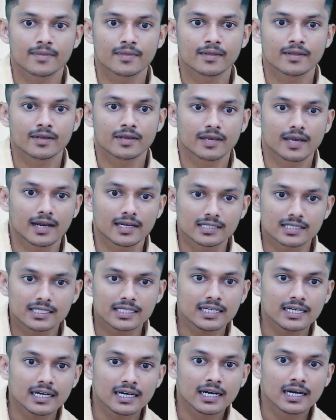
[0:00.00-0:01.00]
Yeah,
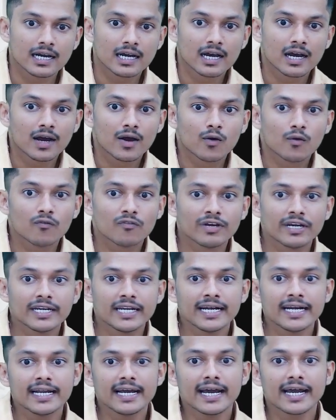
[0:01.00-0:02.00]
see, we
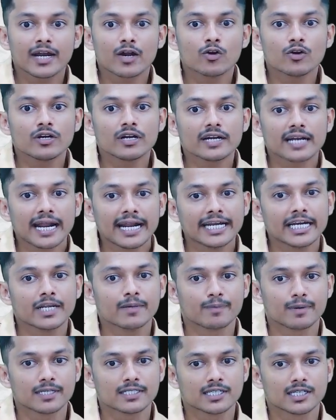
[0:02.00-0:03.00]
need around
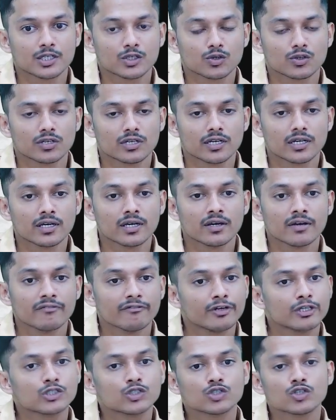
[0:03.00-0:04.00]
90% only. We
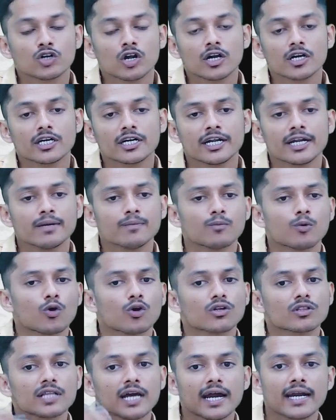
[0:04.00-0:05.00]
should not need
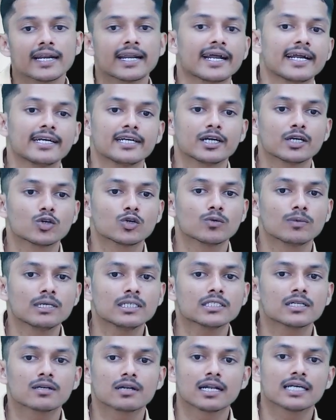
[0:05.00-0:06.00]
more than 90 too much
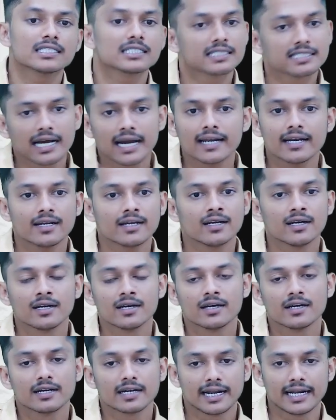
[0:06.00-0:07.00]
and less than
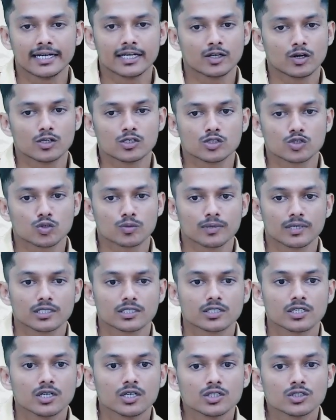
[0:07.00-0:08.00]
90 also too much.
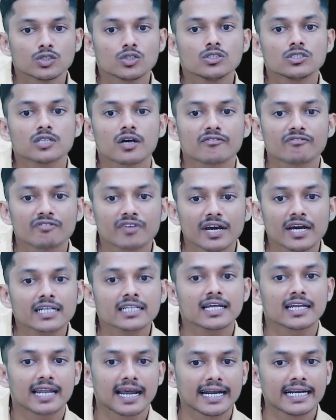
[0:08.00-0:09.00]
So somewhere the
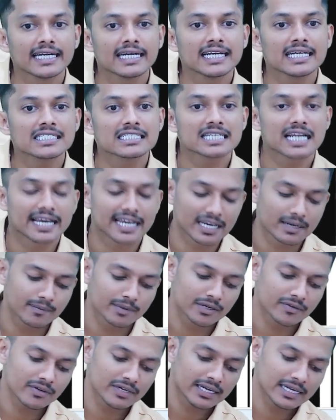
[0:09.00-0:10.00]
90 is lying
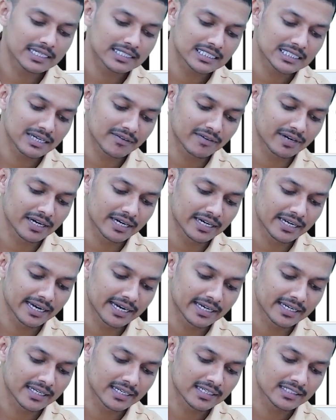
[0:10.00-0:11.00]
between 7 and 8,
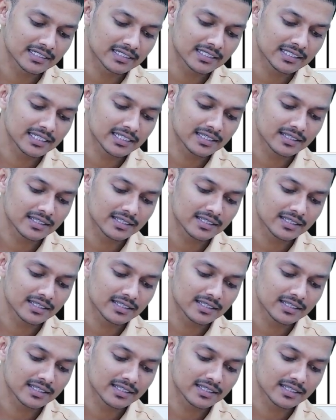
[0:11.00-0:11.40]
isn't it?